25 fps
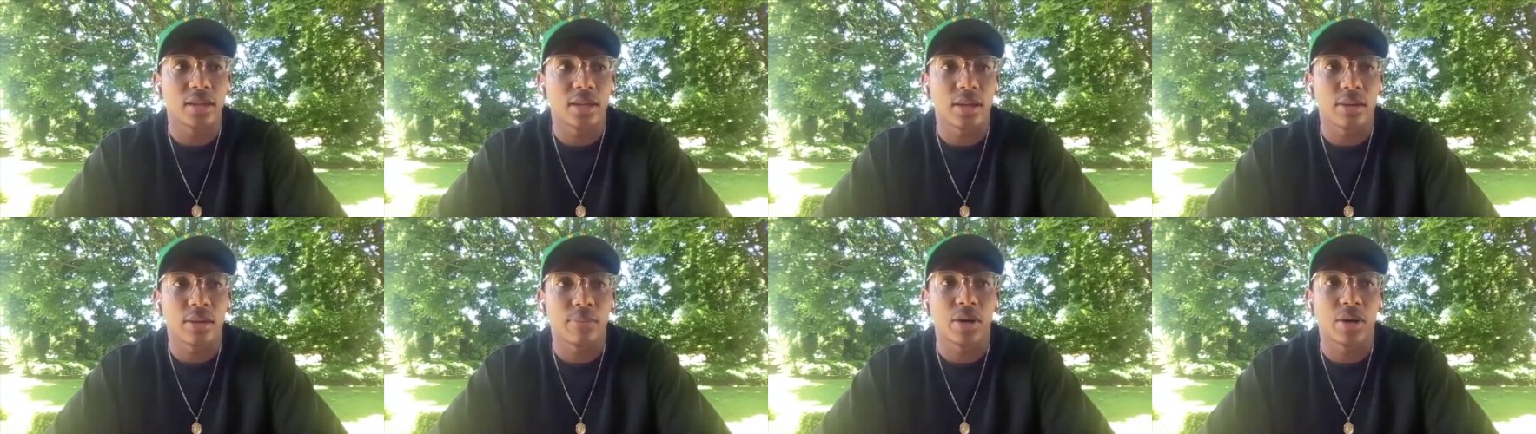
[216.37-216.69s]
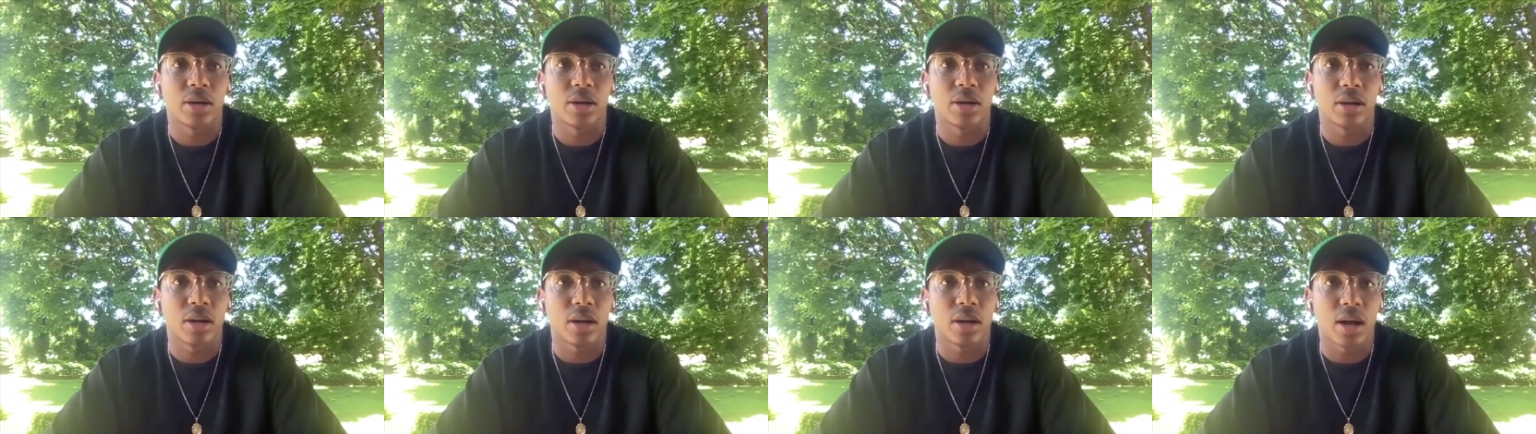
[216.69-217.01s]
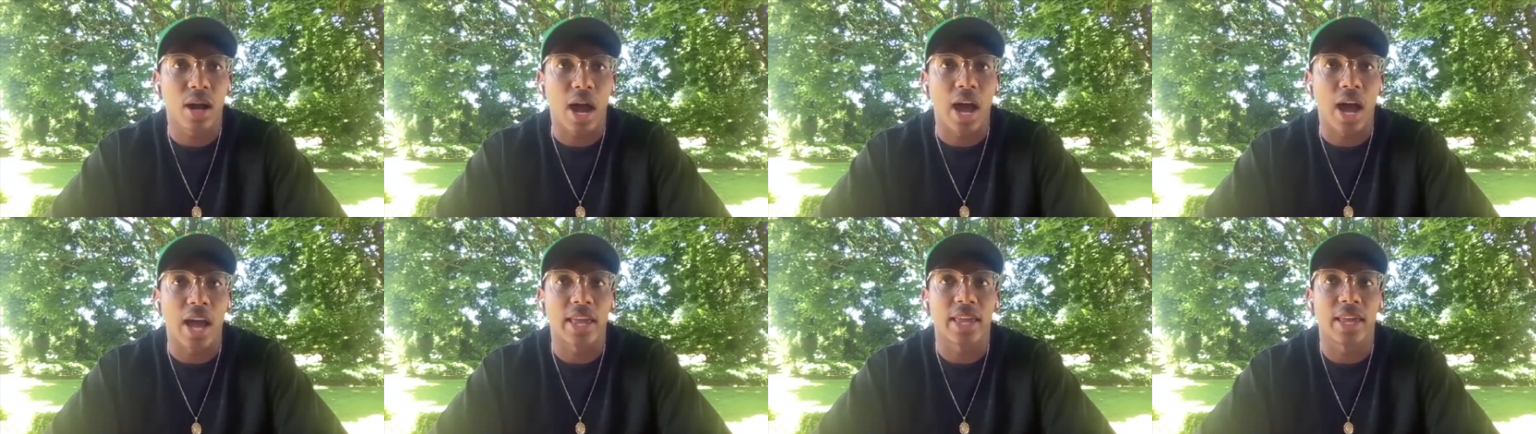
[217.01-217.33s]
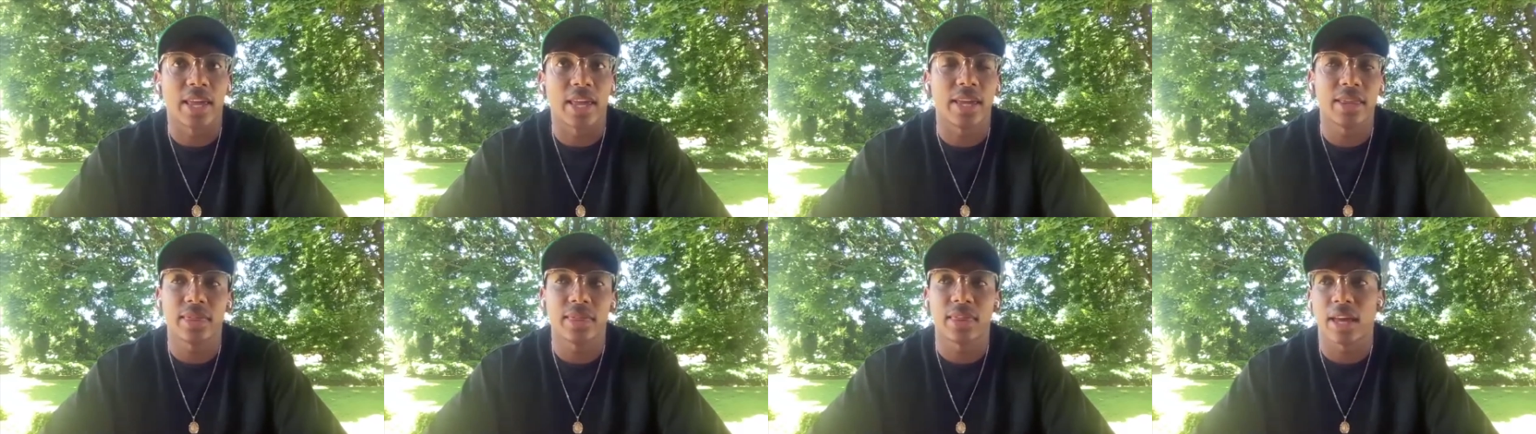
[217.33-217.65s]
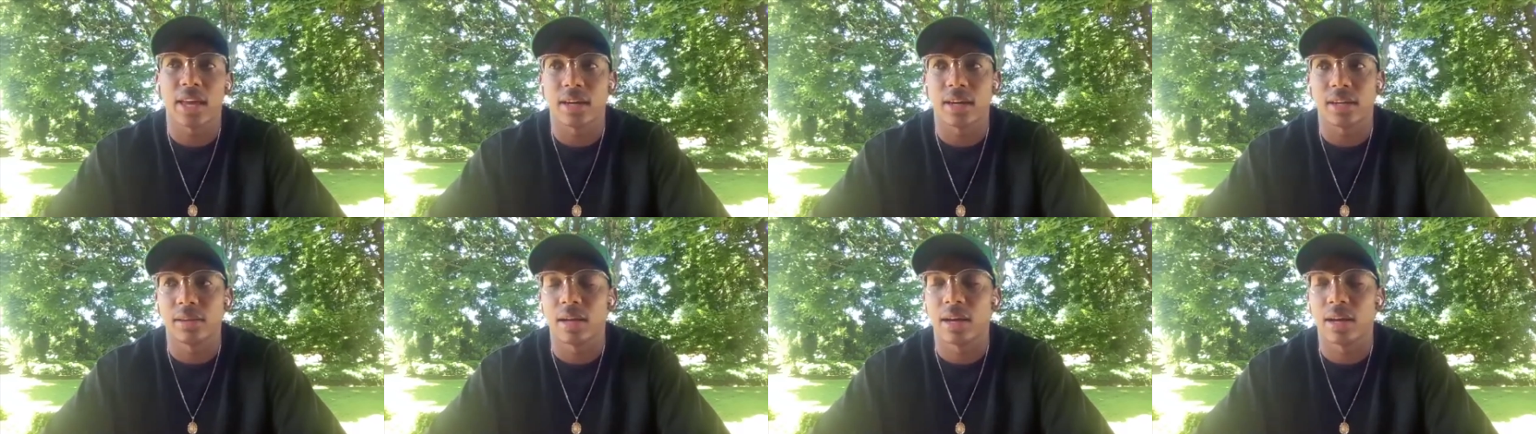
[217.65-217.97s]
but I hit that a
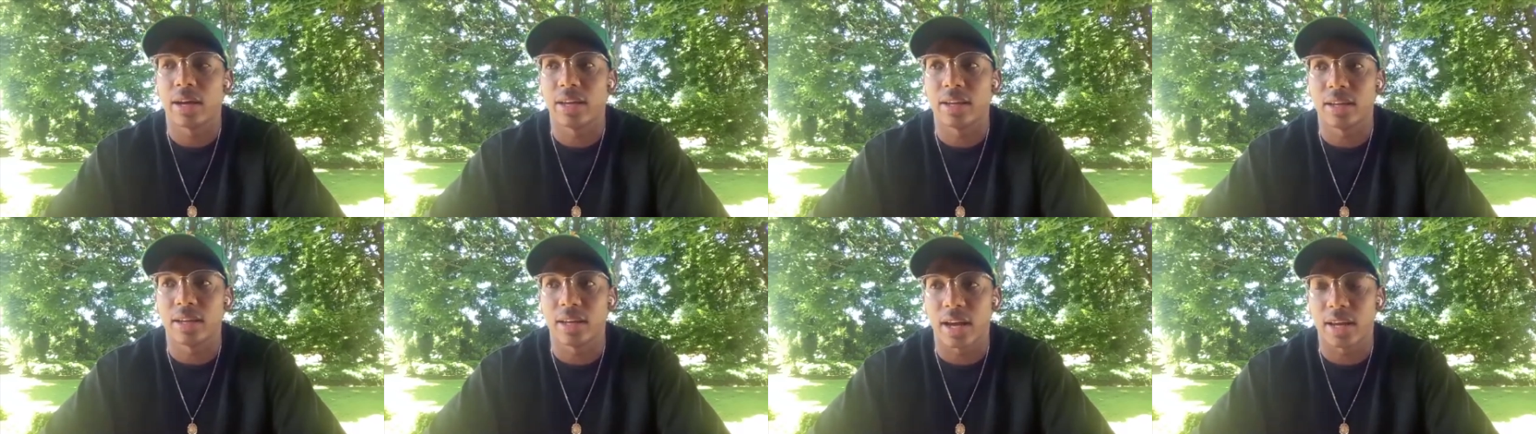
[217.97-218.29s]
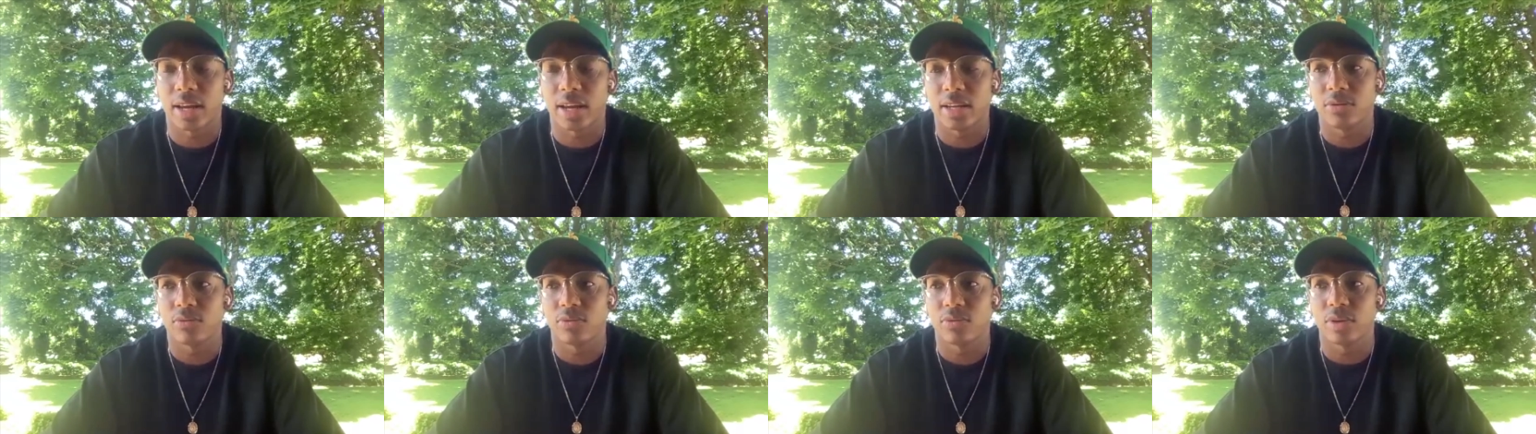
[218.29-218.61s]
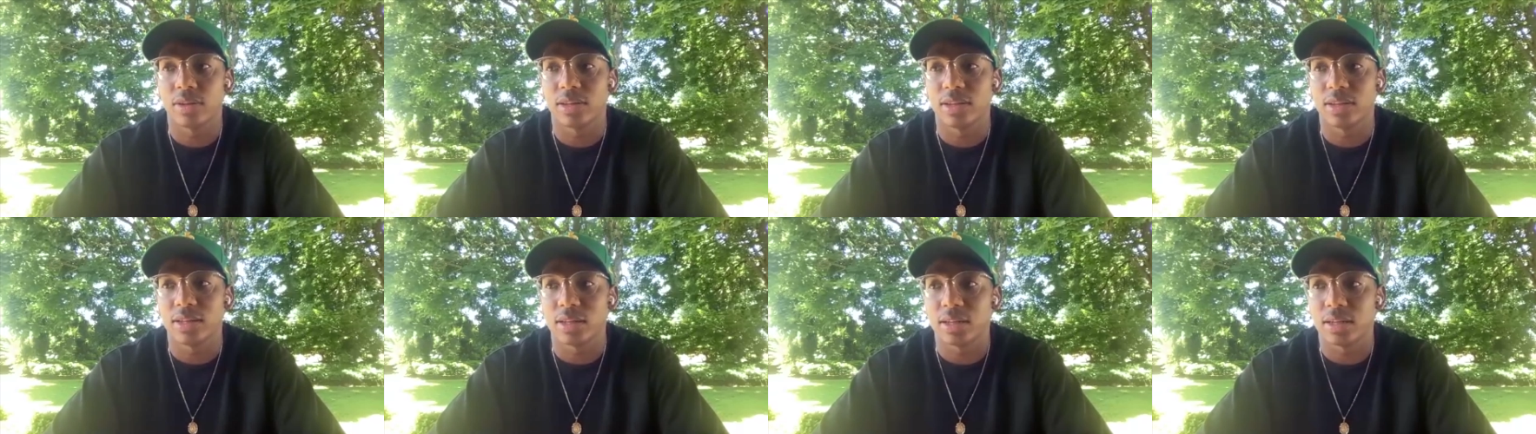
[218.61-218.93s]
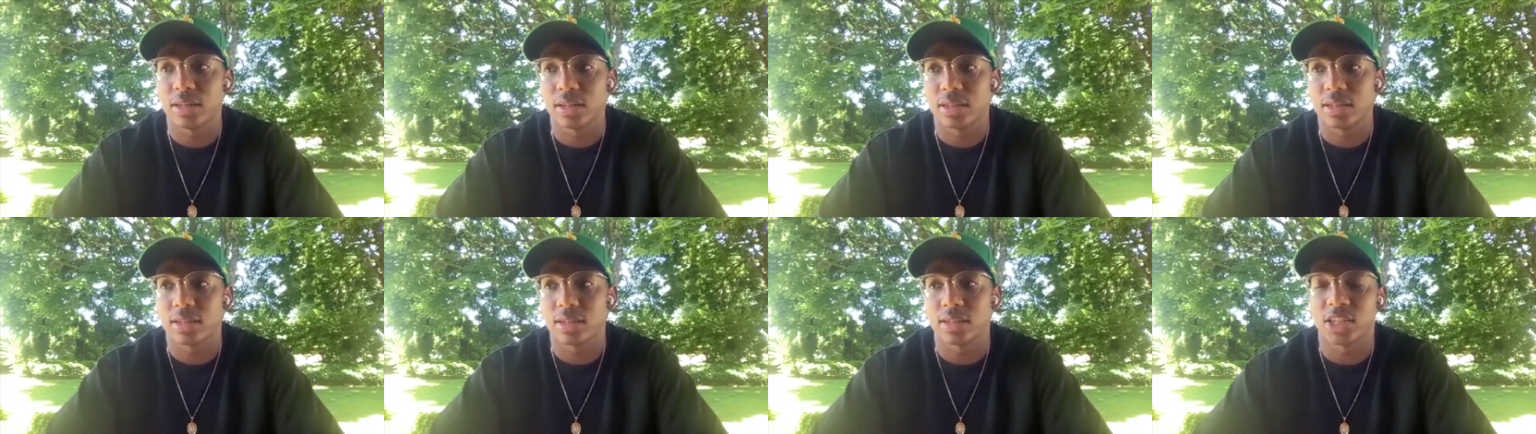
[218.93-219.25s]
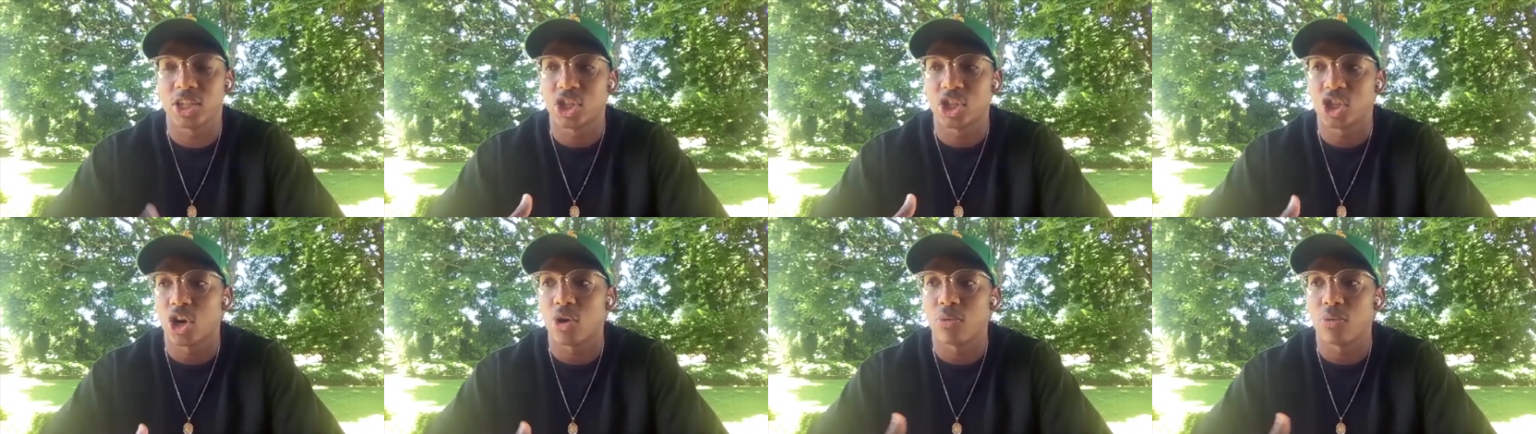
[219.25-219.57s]
lot, and then I didn't really show
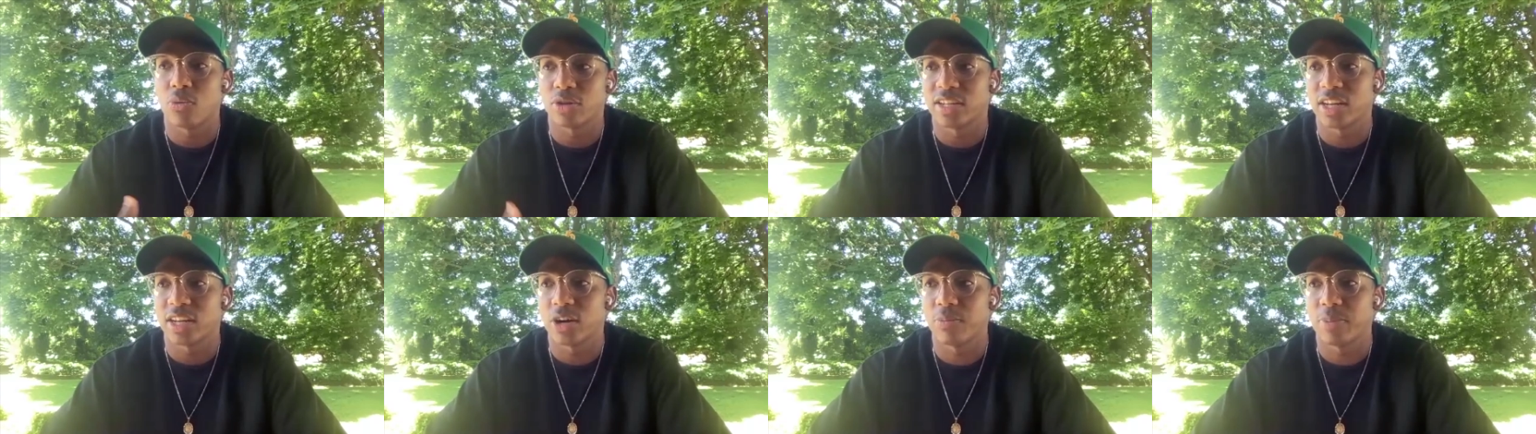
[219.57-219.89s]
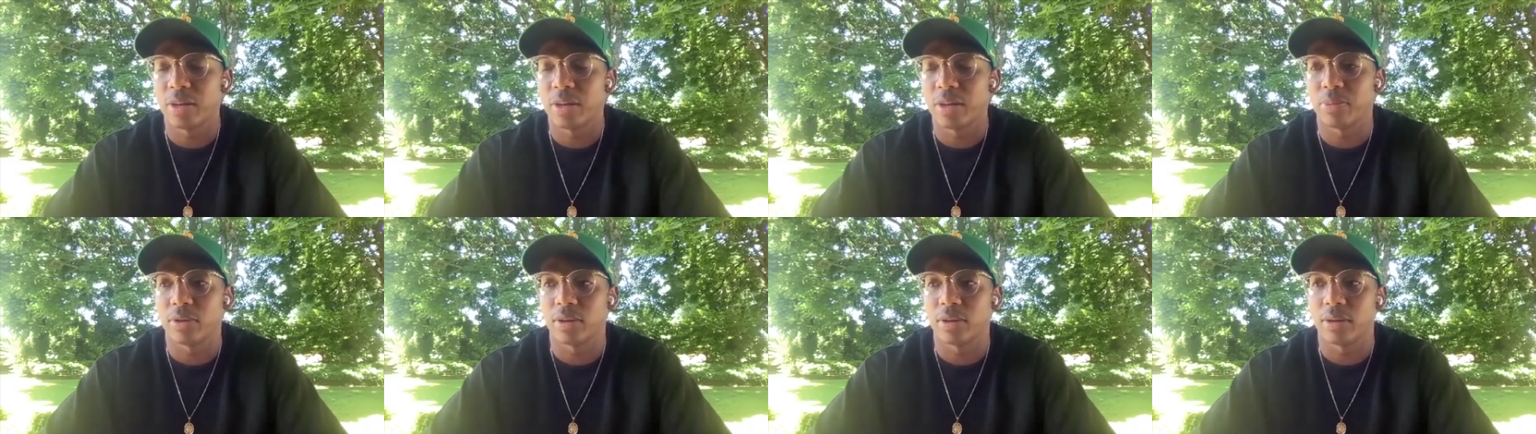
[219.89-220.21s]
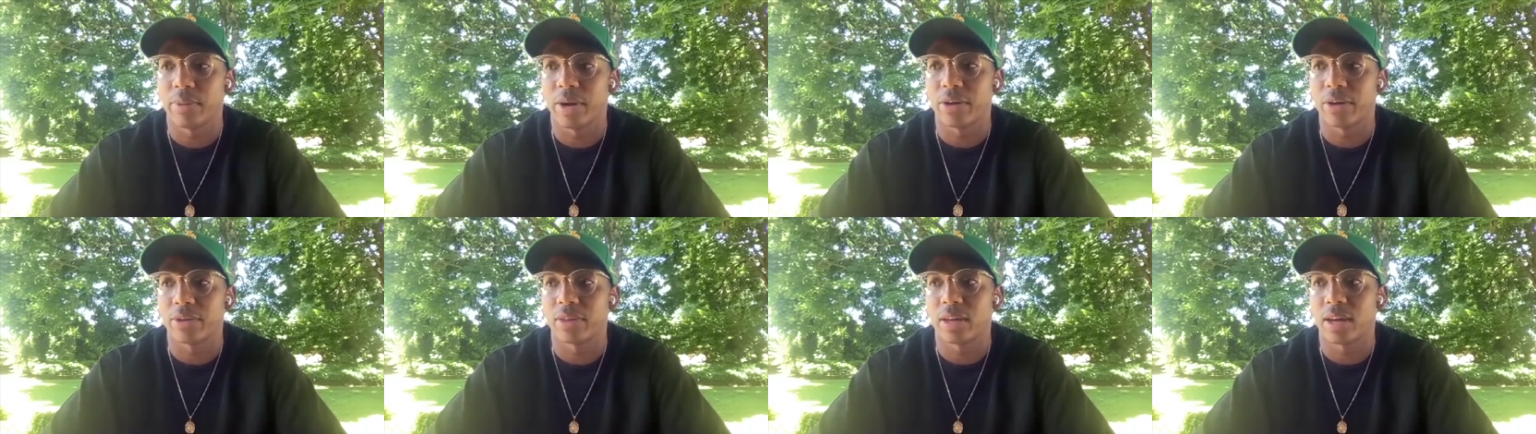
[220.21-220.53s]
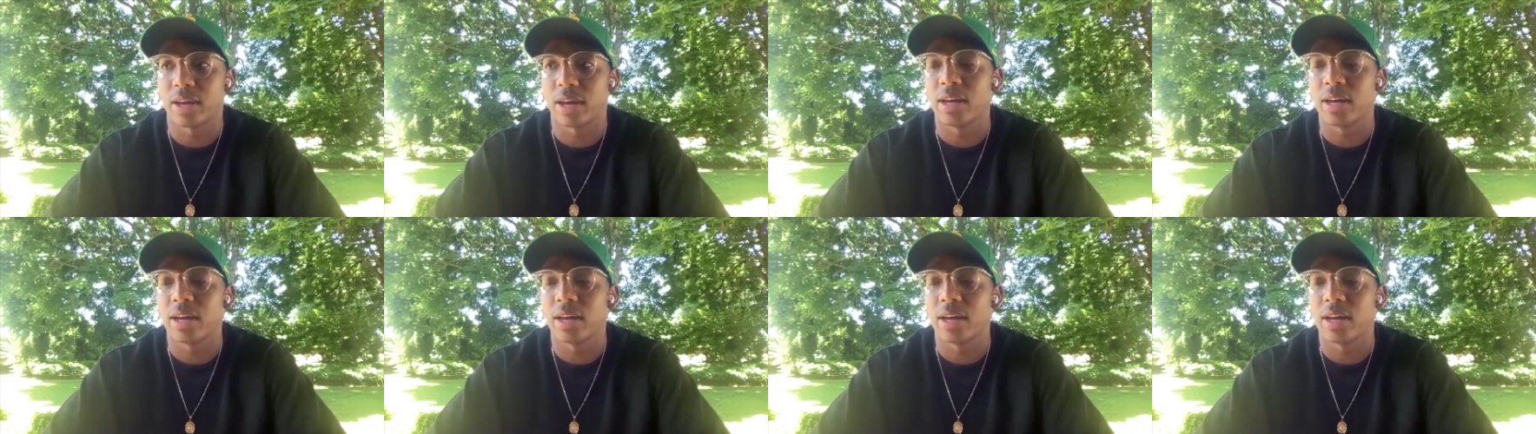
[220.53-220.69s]
or tell people about that.